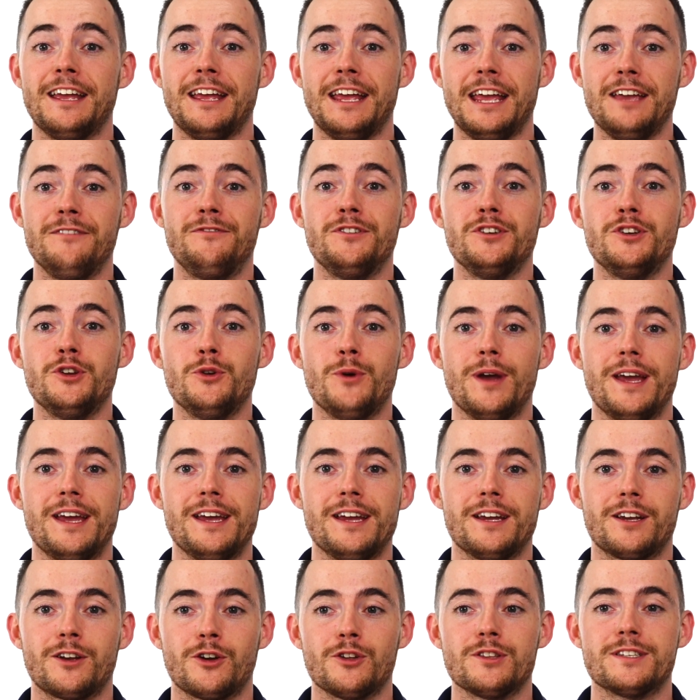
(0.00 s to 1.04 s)
If you're new
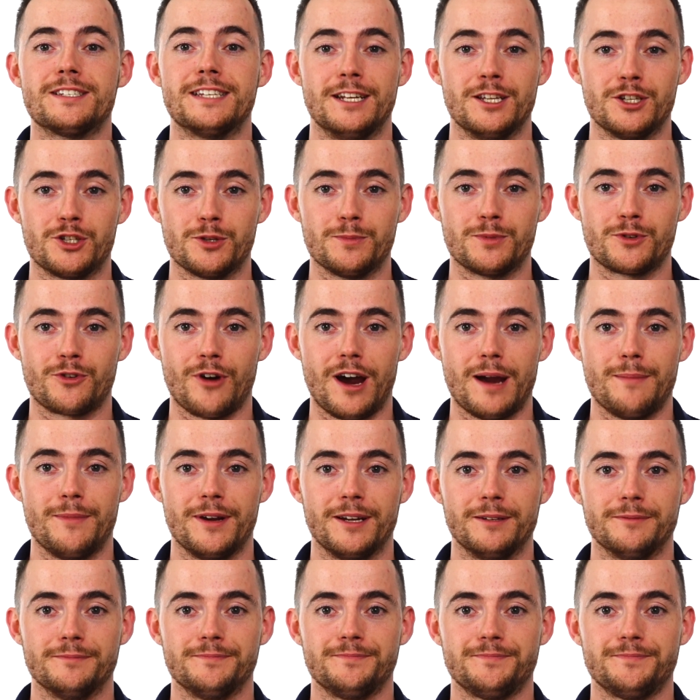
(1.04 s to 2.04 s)
here, consider subscribing.